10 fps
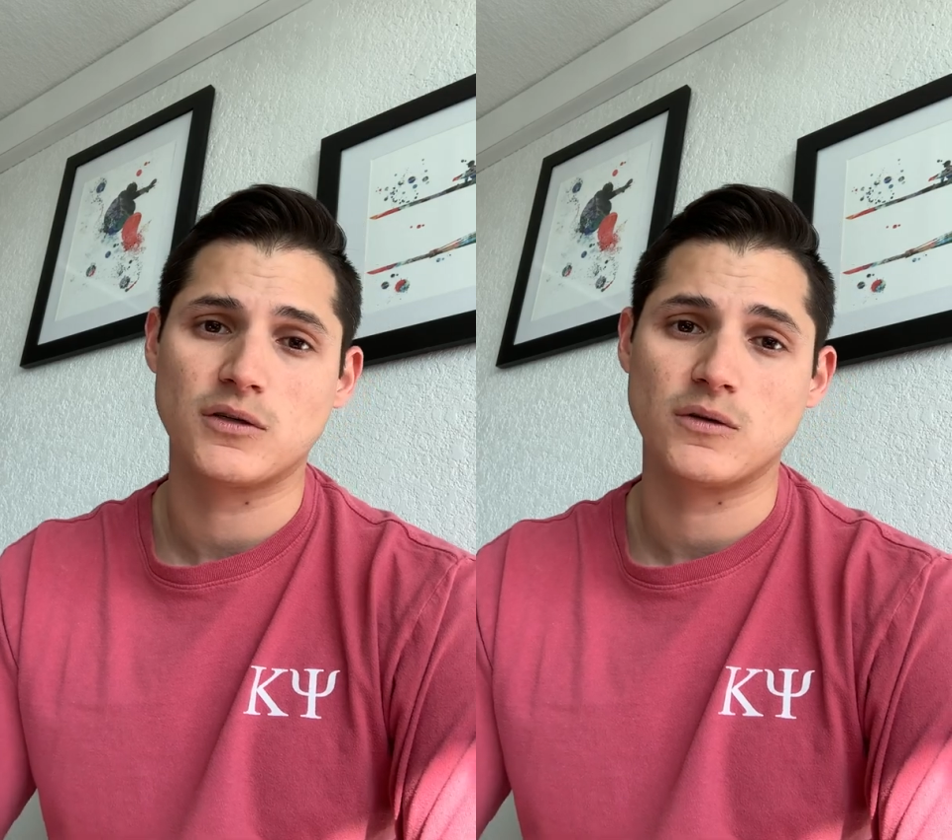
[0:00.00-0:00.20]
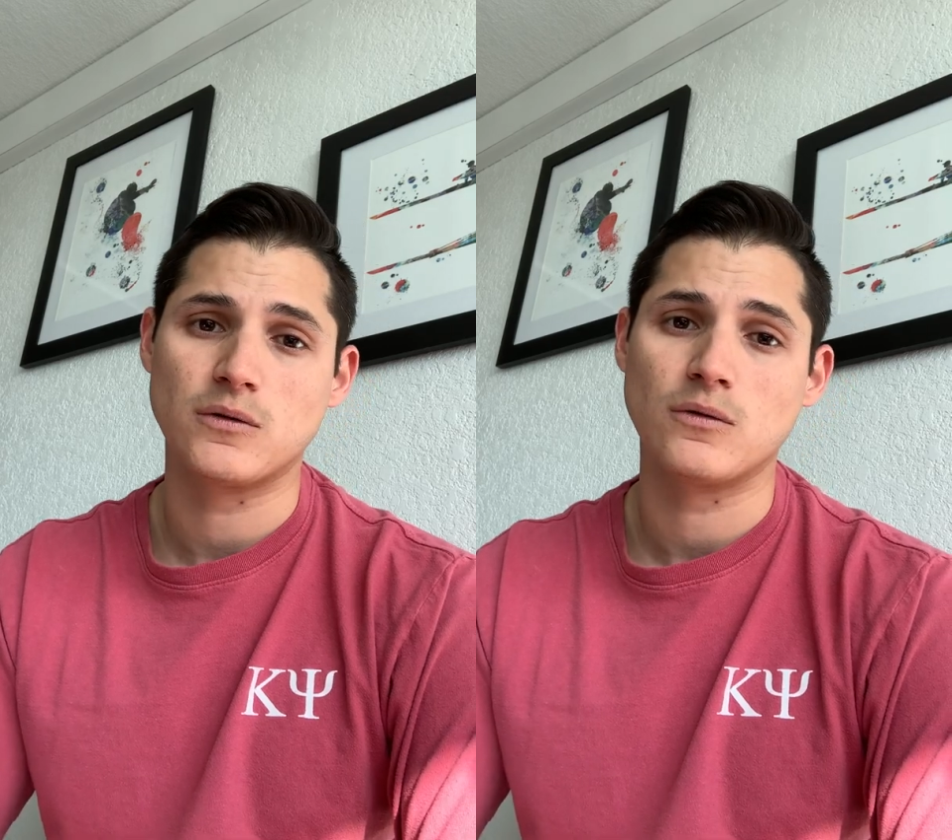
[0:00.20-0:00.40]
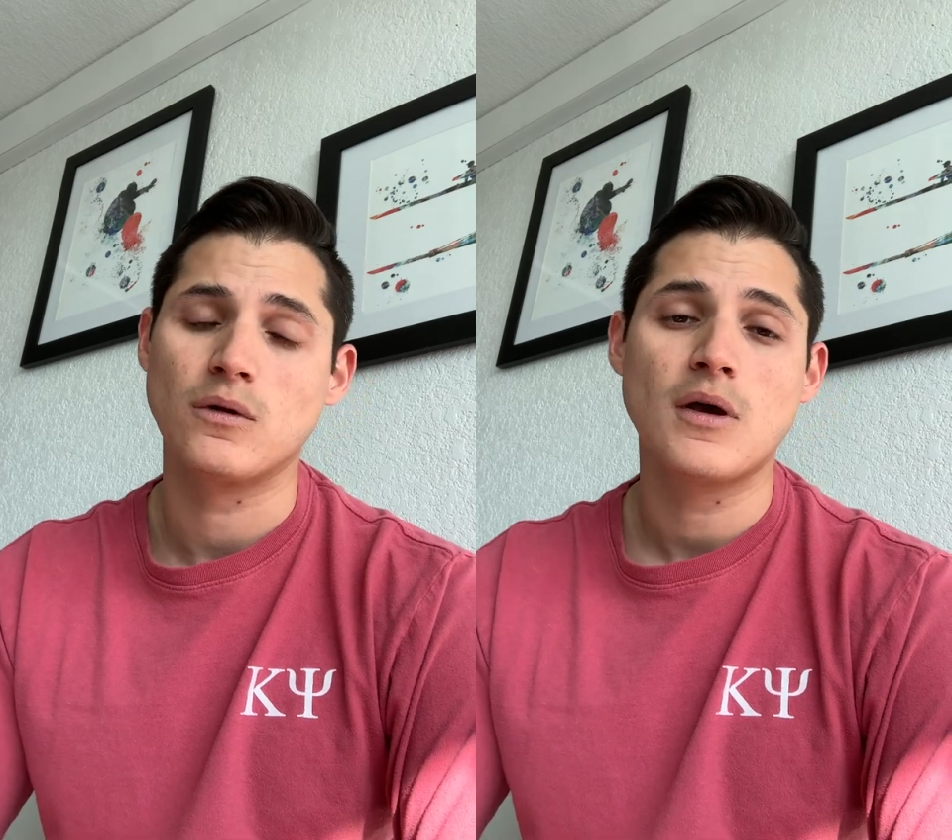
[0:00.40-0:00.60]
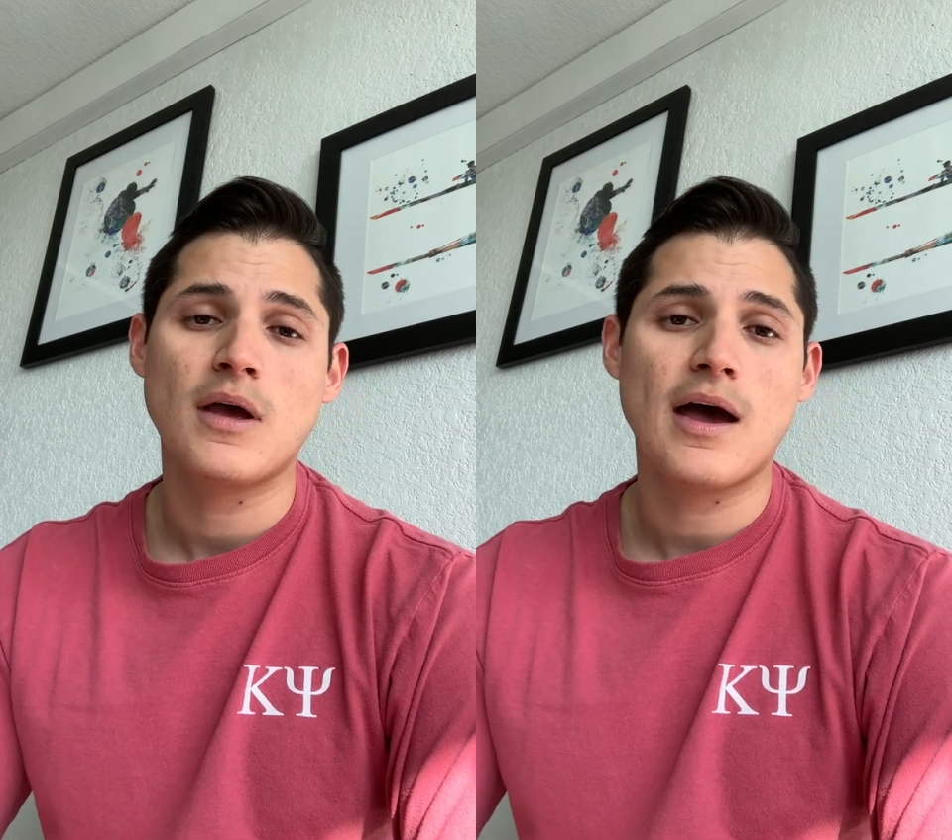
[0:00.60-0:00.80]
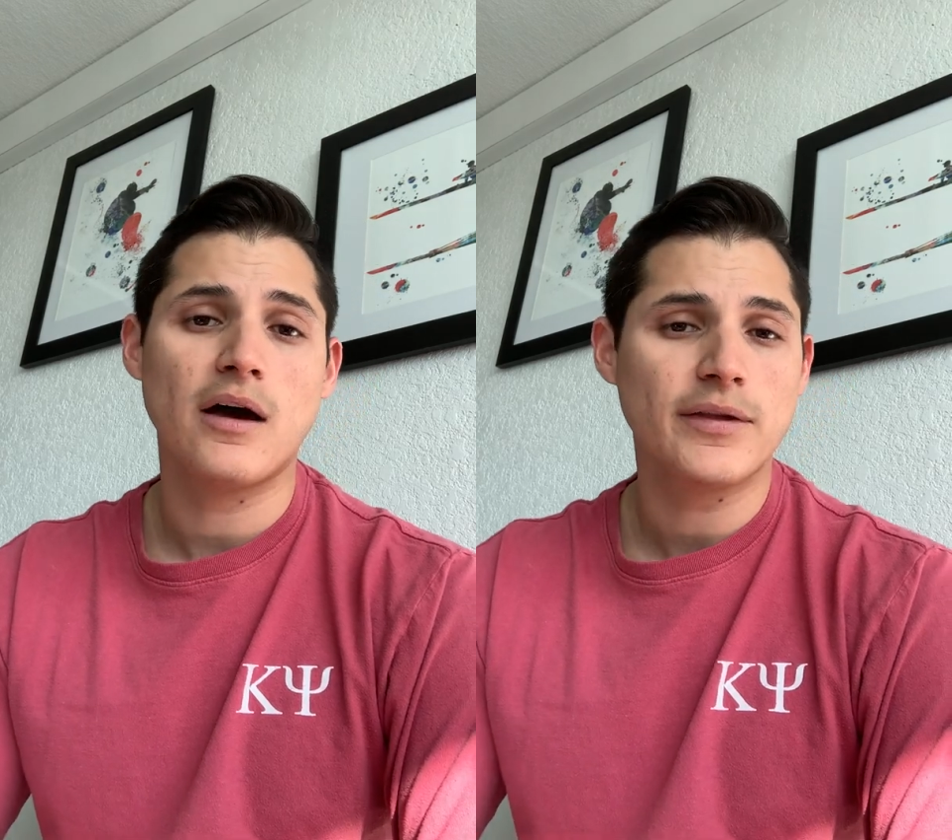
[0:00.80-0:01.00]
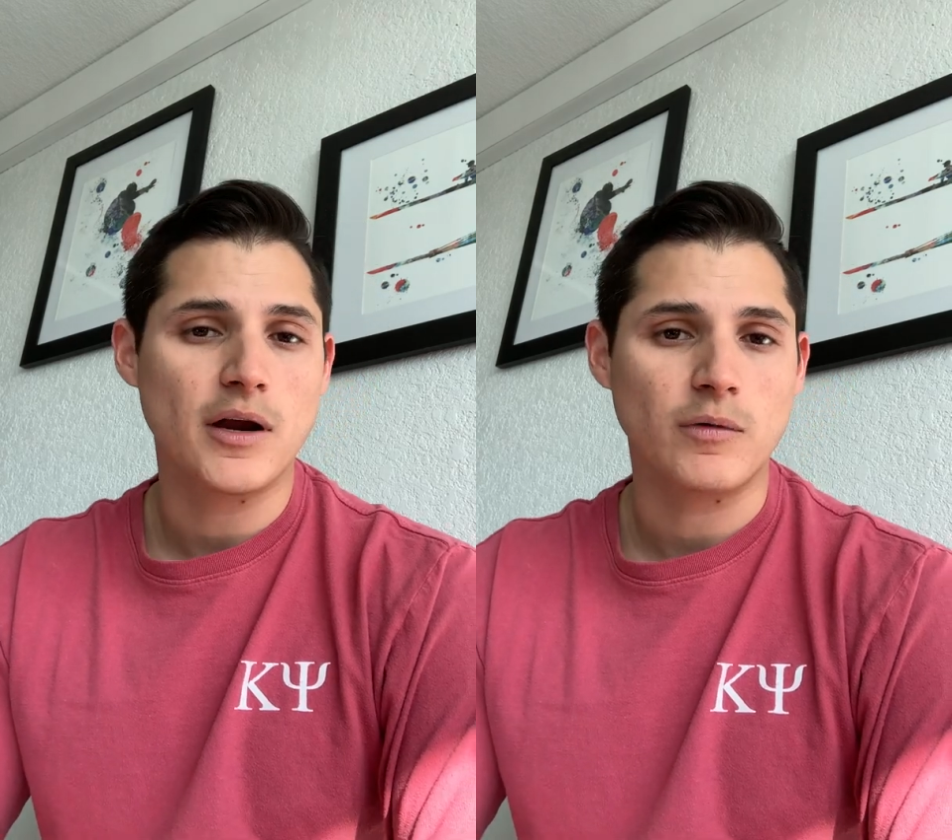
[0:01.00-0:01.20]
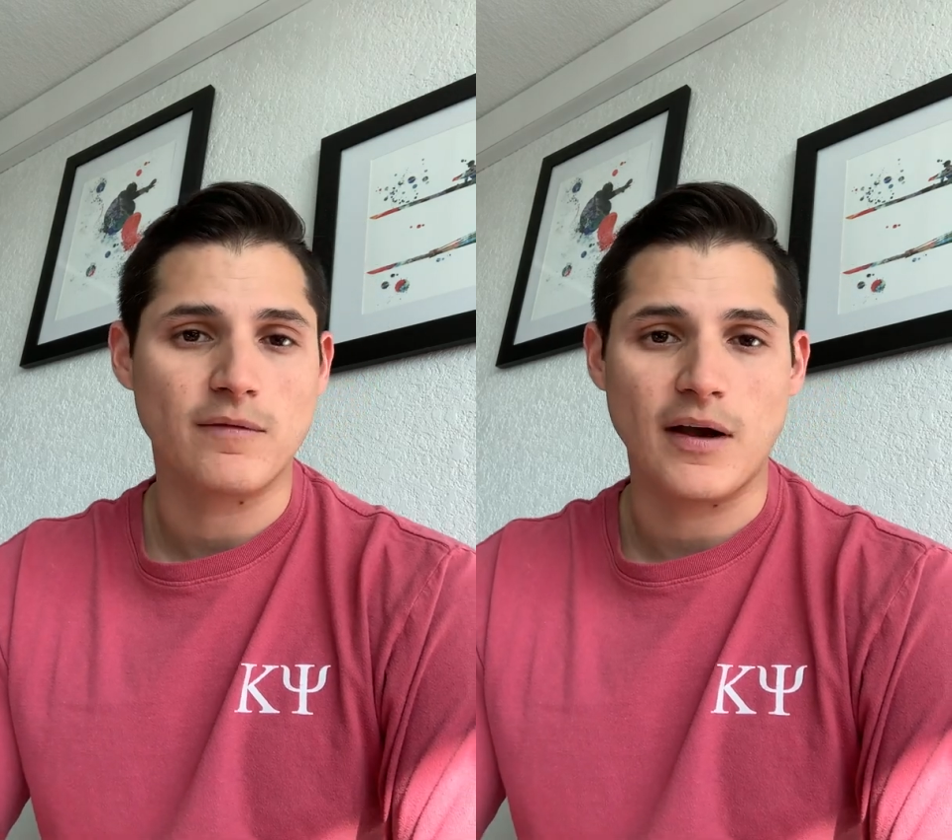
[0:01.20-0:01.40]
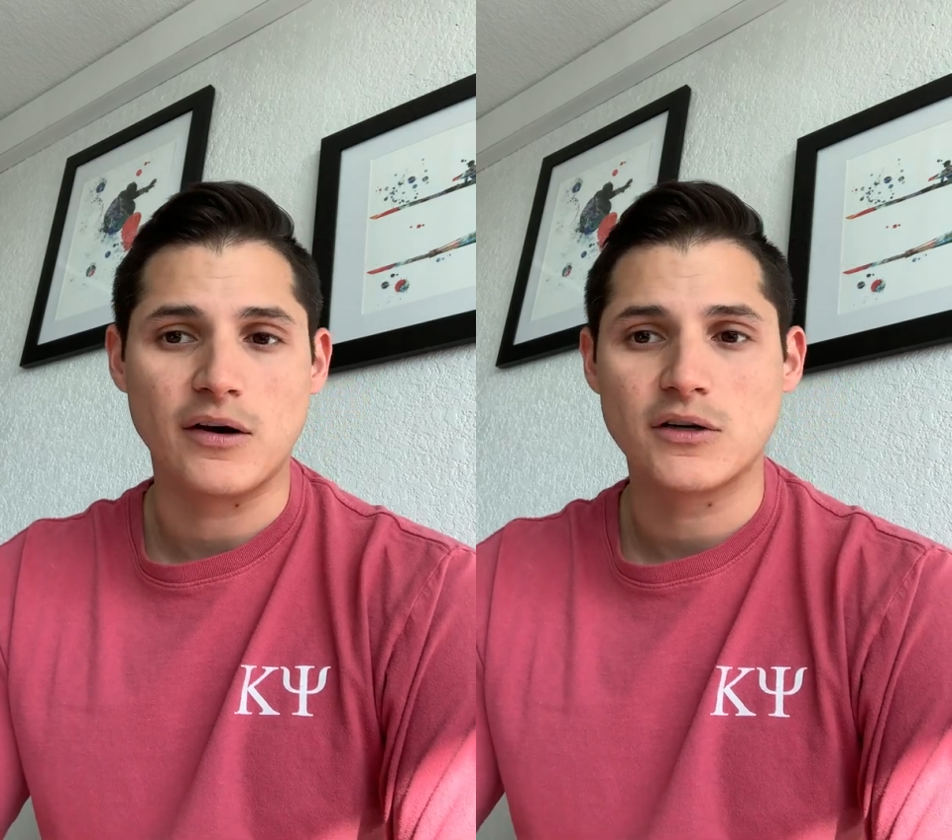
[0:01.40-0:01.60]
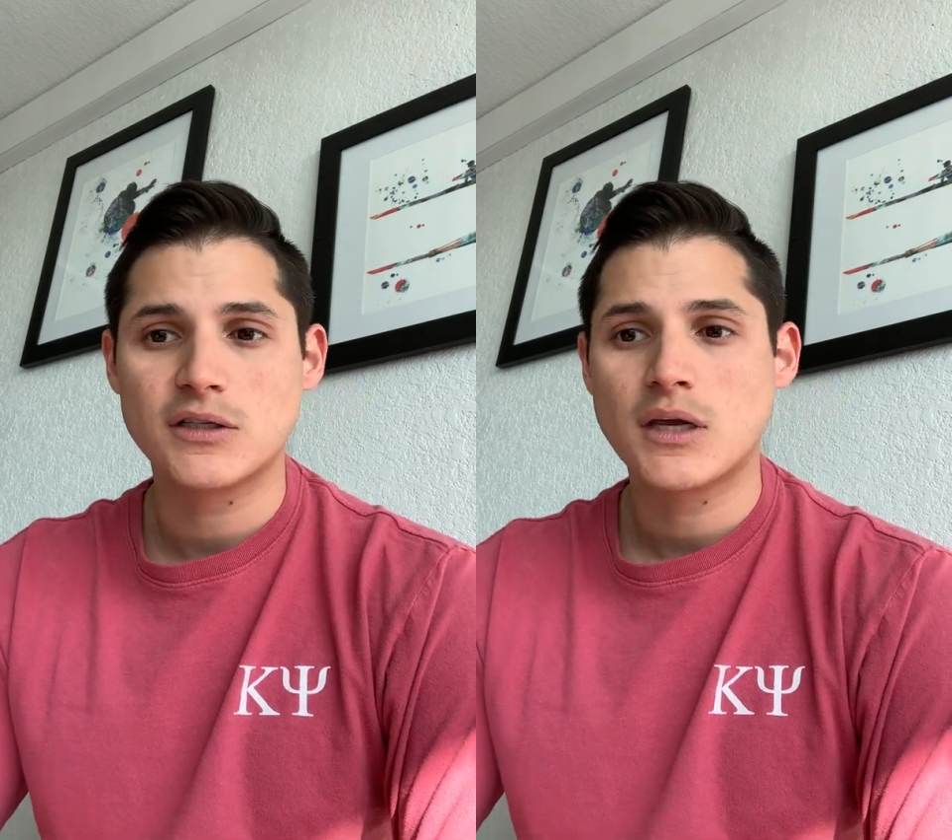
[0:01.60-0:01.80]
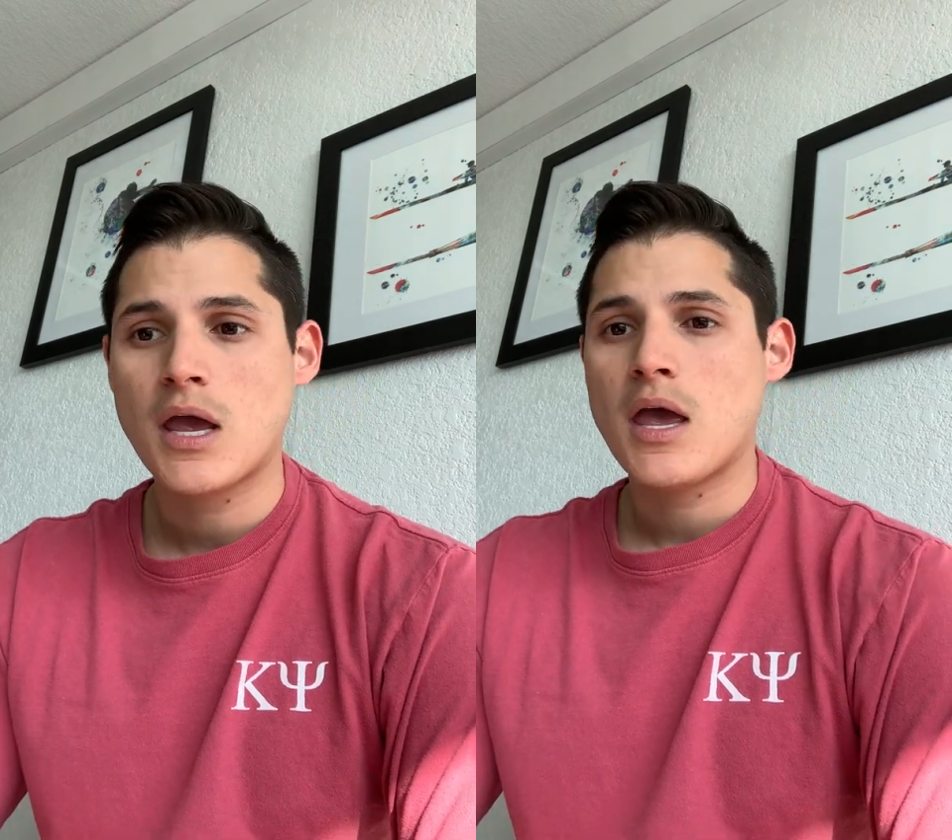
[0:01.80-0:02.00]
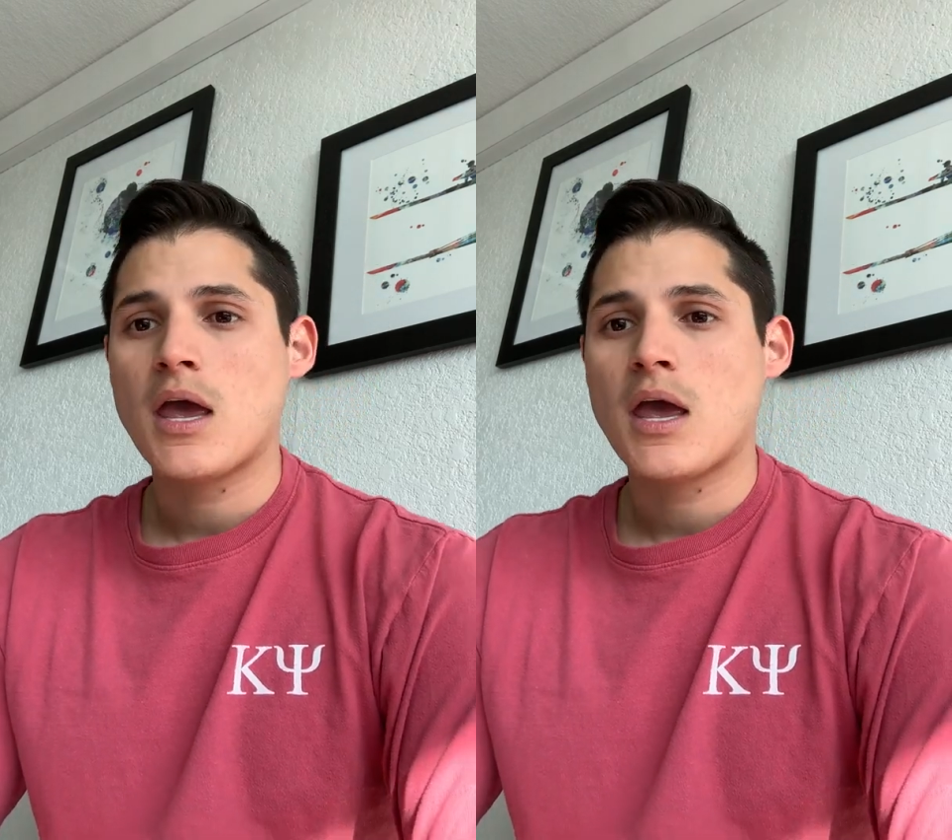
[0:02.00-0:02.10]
to healthcare providers.